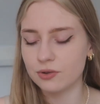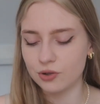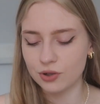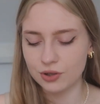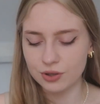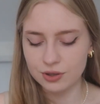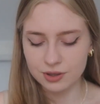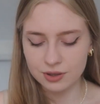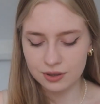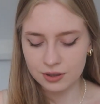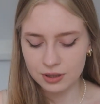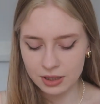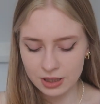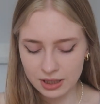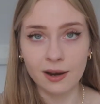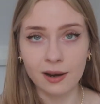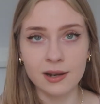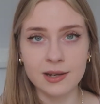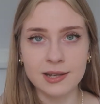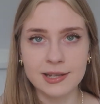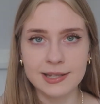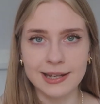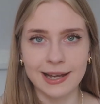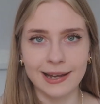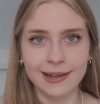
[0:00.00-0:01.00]
just
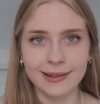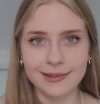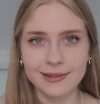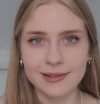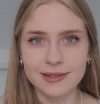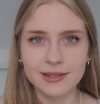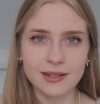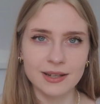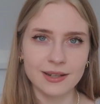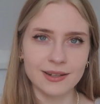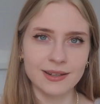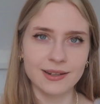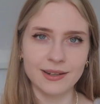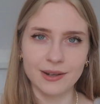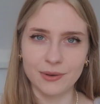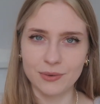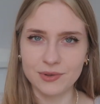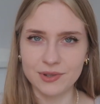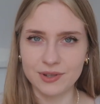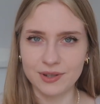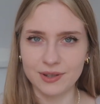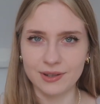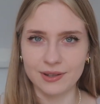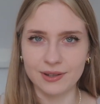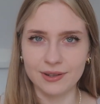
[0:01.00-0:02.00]
colour sand, and then I
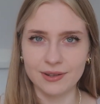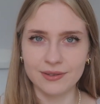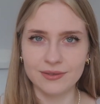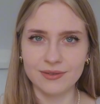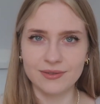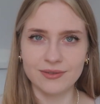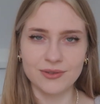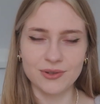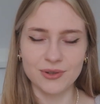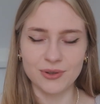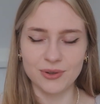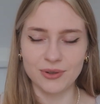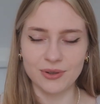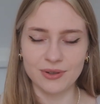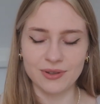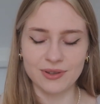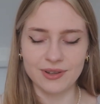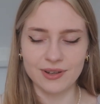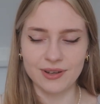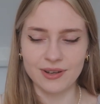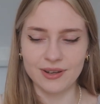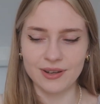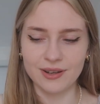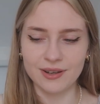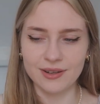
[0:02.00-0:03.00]
was gonna do
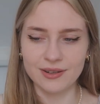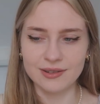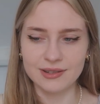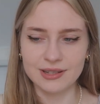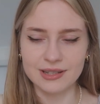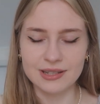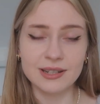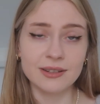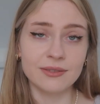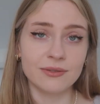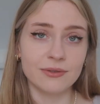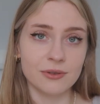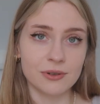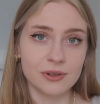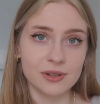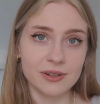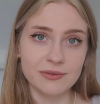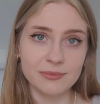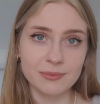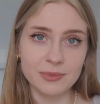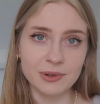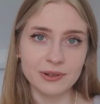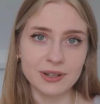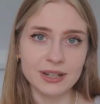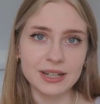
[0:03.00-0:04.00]
the Knitting for
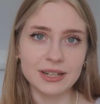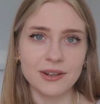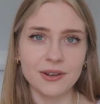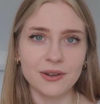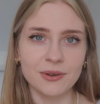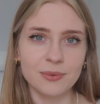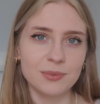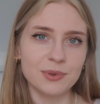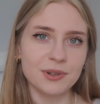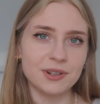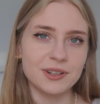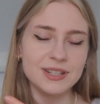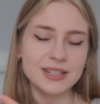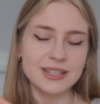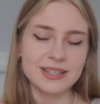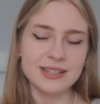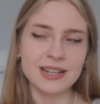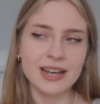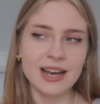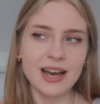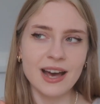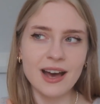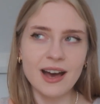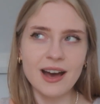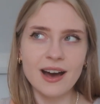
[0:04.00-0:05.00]
Olive merino because